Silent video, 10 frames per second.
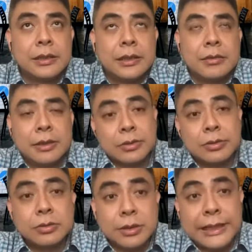
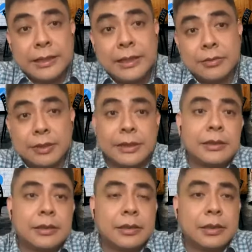lightly, right?
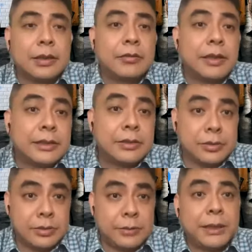Or rather to
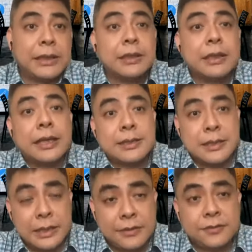treat partner as
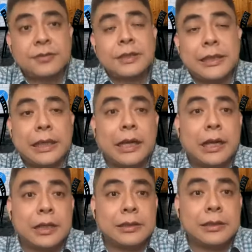if they
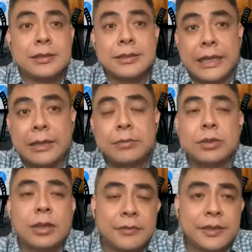are the same
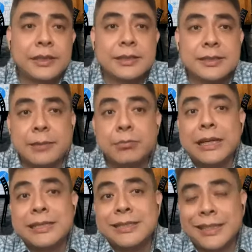or having the same
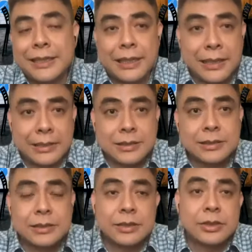mindset
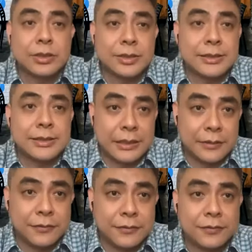as
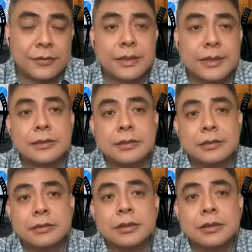yourself, right? So